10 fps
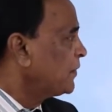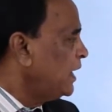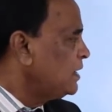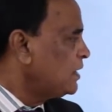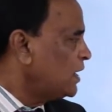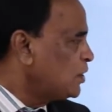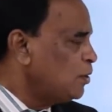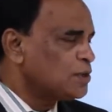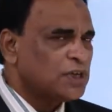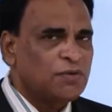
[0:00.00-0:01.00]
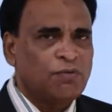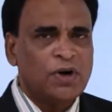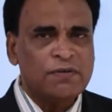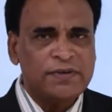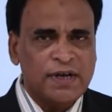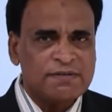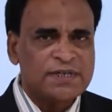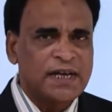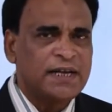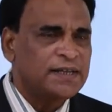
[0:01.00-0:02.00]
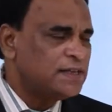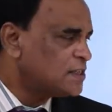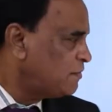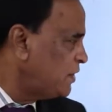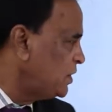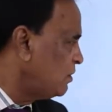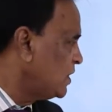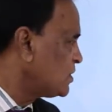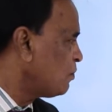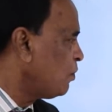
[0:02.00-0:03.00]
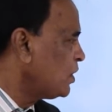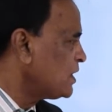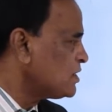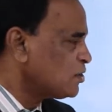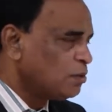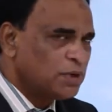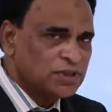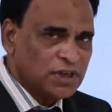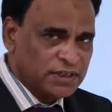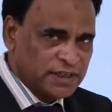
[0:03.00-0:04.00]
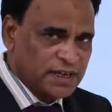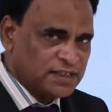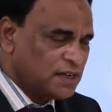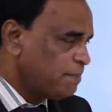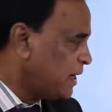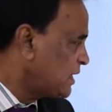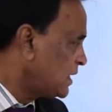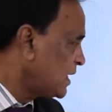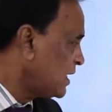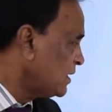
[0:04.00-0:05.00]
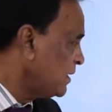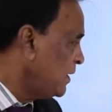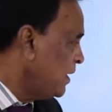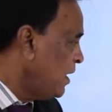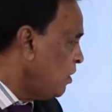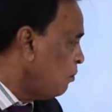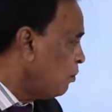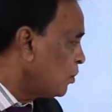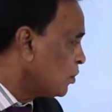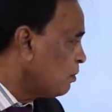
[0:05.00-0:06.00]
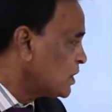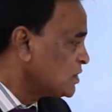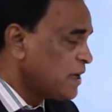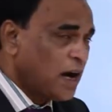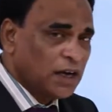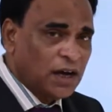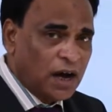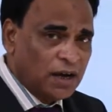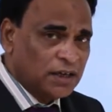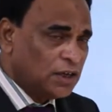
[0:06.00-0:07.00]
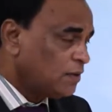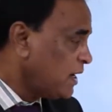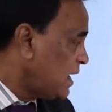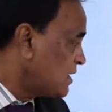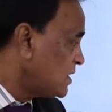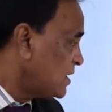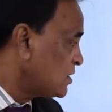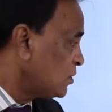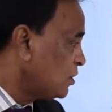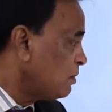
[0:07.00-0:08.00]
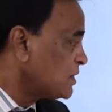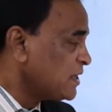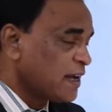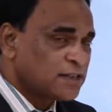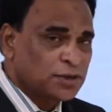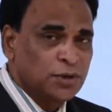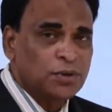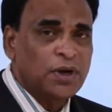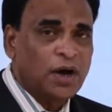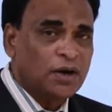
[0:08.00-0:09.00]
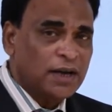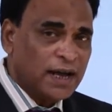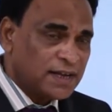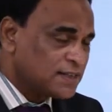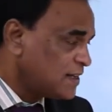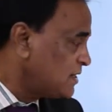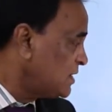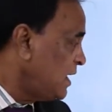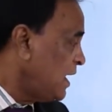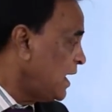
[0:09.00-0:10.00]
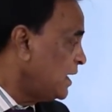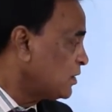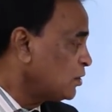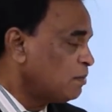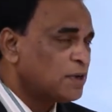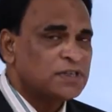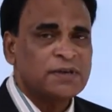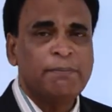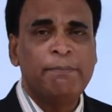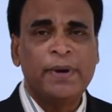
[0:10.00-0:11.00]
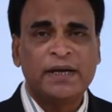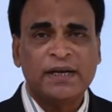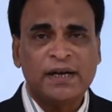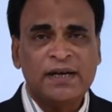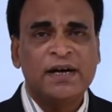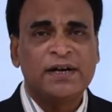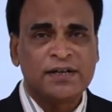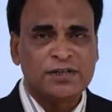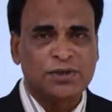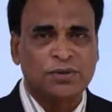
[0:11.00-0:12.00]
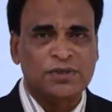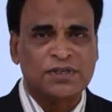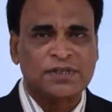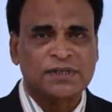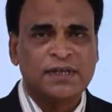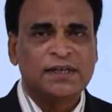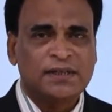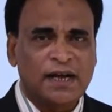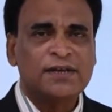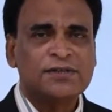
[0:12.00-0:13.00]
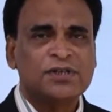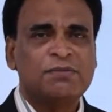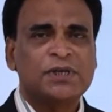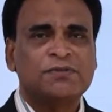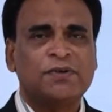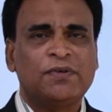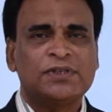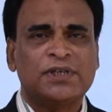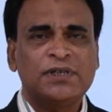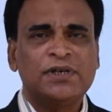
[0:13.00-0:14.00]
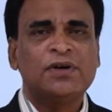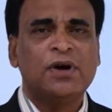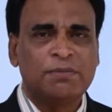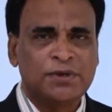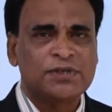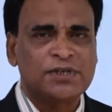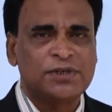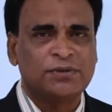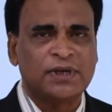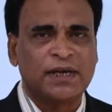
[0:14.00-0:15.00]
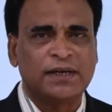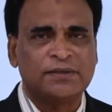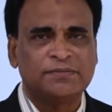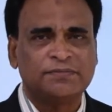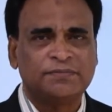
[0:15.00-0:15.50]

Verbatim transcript: In conclusion, what we have seen in this video is what is robots.txt meta tag, robots all, allow access, robots exclude all access and robots meta resource. Thank you so much for watching. Hope to see you again.